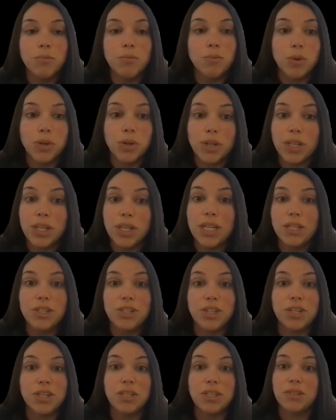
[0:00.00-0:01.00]
really
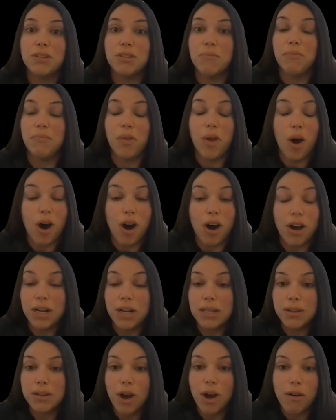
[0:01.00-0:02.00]
just
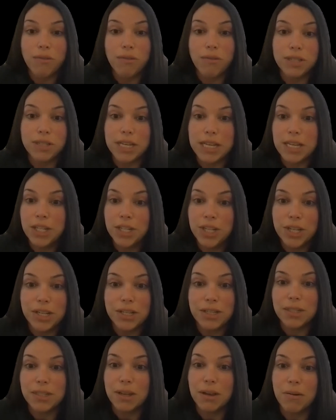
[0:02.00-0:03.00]
honest
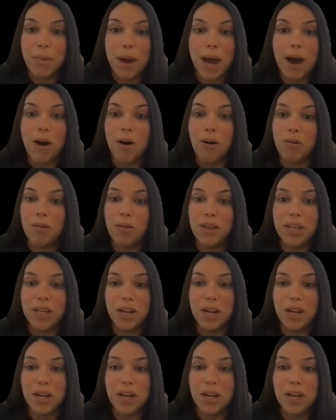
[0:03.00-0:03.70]
conversations about,